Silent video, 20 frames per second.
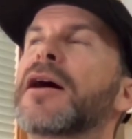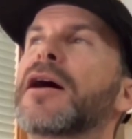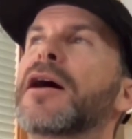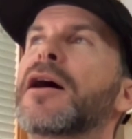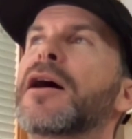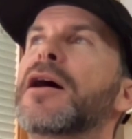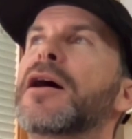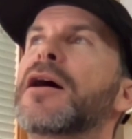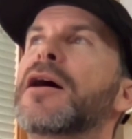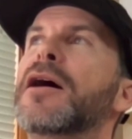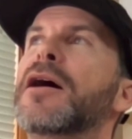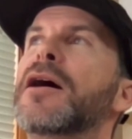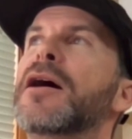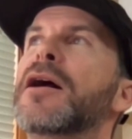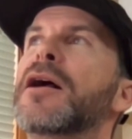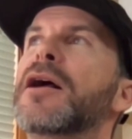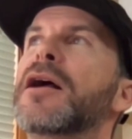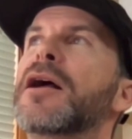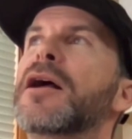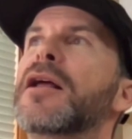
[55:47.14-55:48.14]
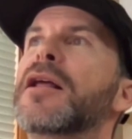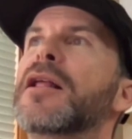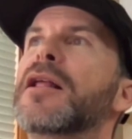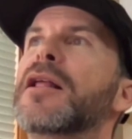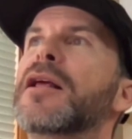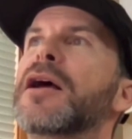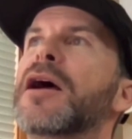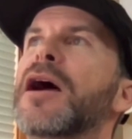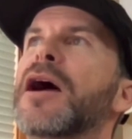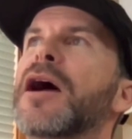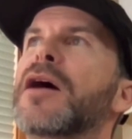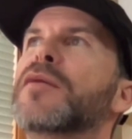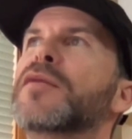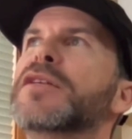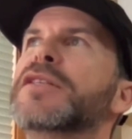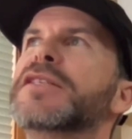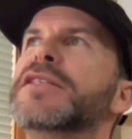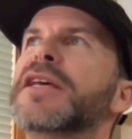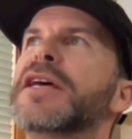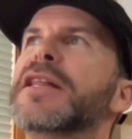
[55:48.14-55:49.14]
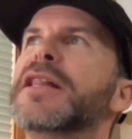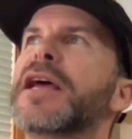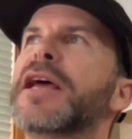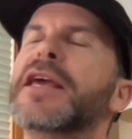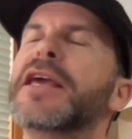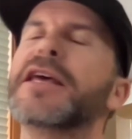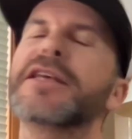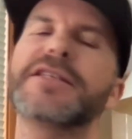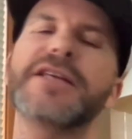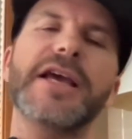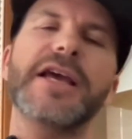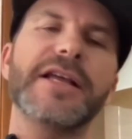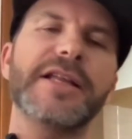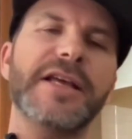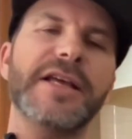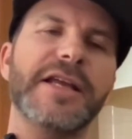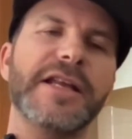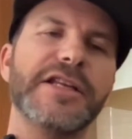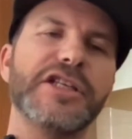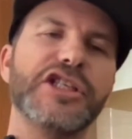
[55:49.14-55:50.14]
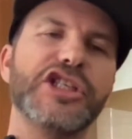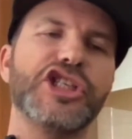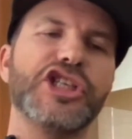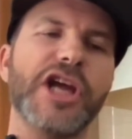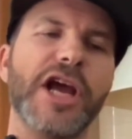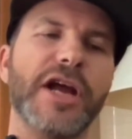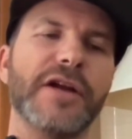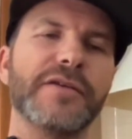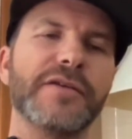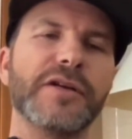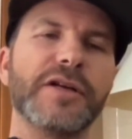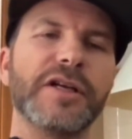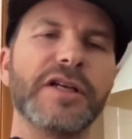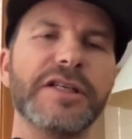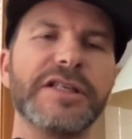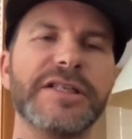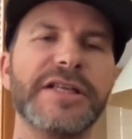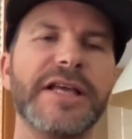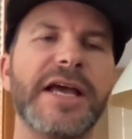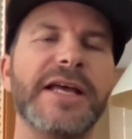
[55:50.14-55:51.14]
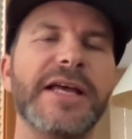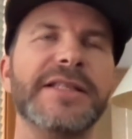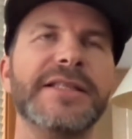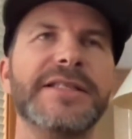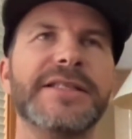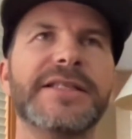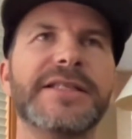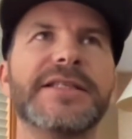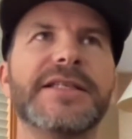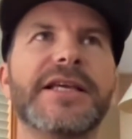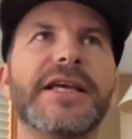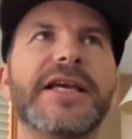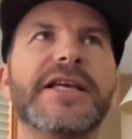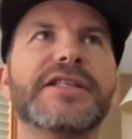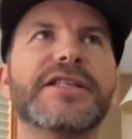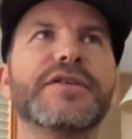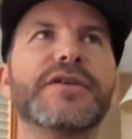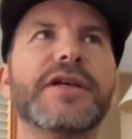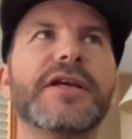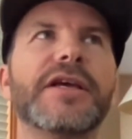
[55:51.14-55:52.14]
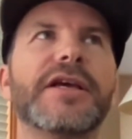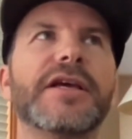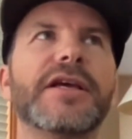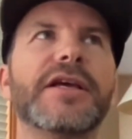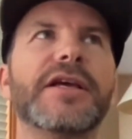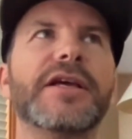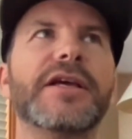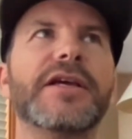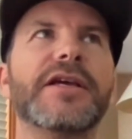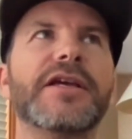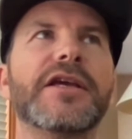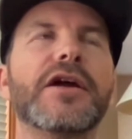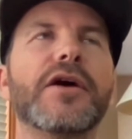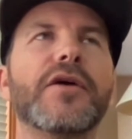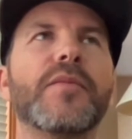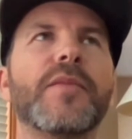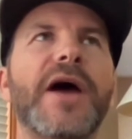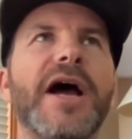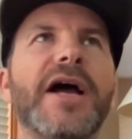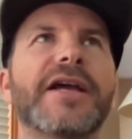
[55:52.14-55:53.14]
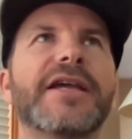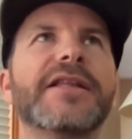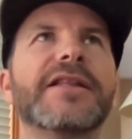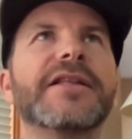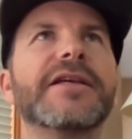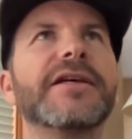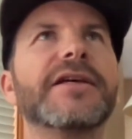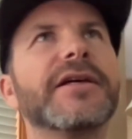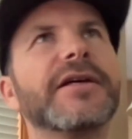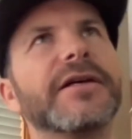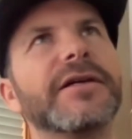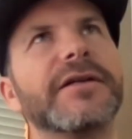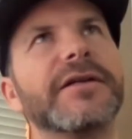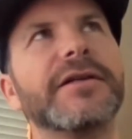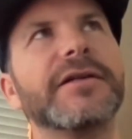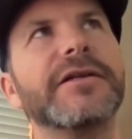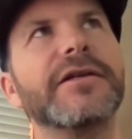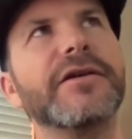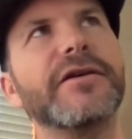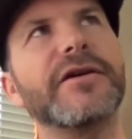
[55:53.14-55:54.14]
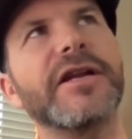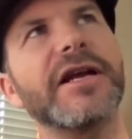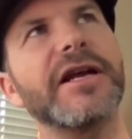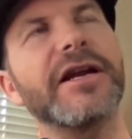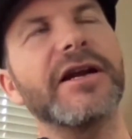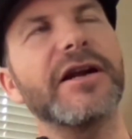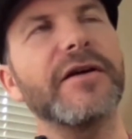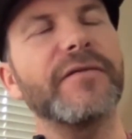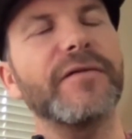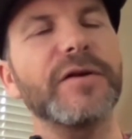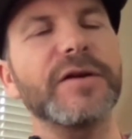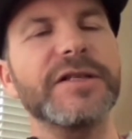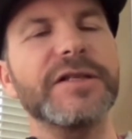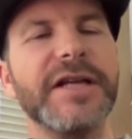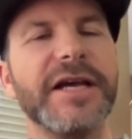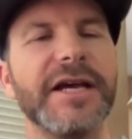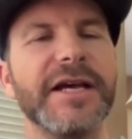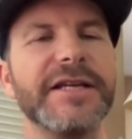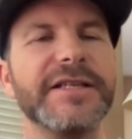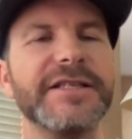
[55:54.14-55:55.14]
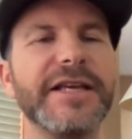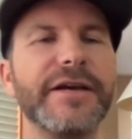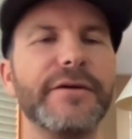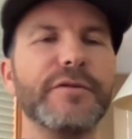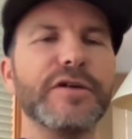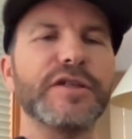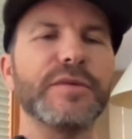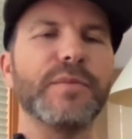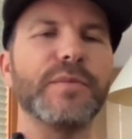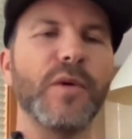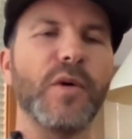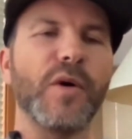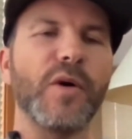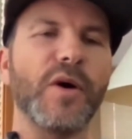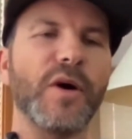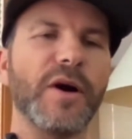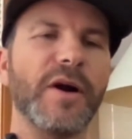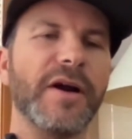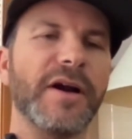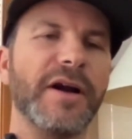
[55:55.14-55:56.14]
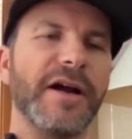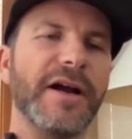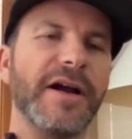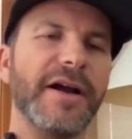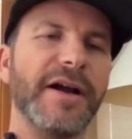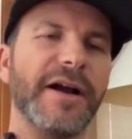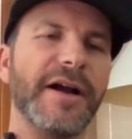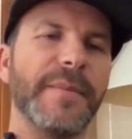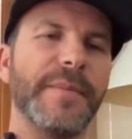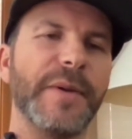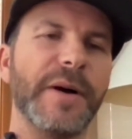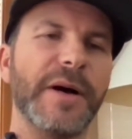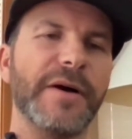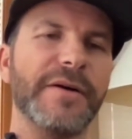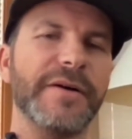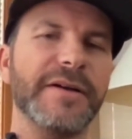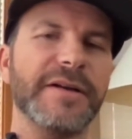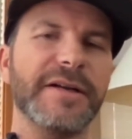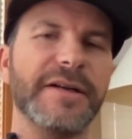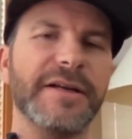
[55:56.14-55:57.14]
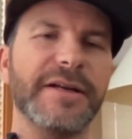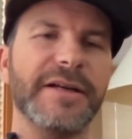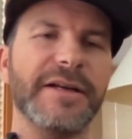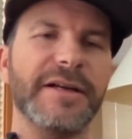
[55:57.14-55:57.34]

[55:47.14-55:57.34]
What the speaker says: I would say, like, in a general sense, it's, back in the new Canadian Air Force days, it was more about